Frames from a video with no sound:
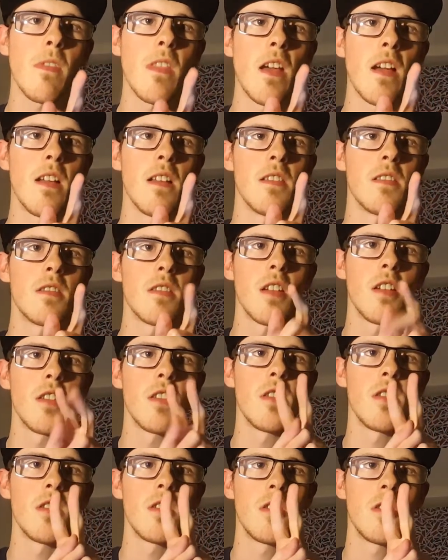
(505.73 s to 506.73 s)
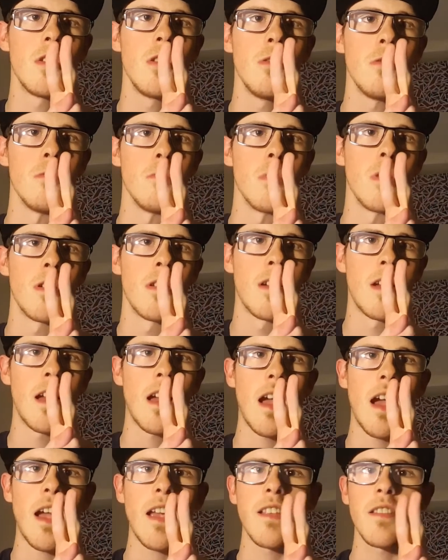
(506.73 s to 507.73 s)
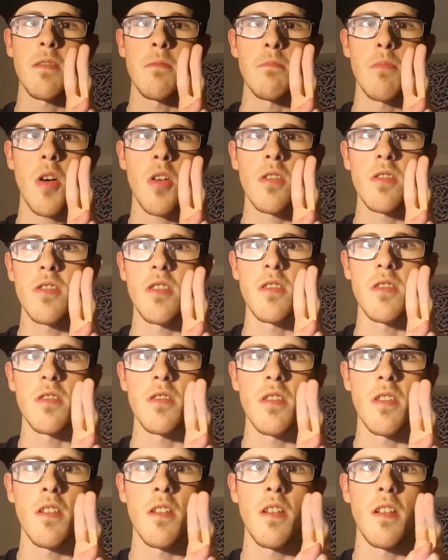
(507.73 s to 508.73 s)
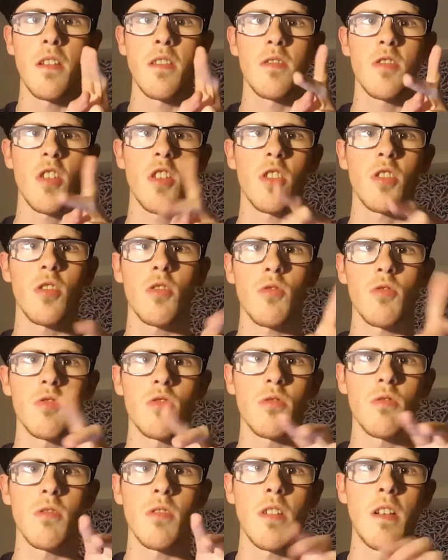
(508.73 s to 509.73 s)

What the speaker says: there's 2 item boxes, circles,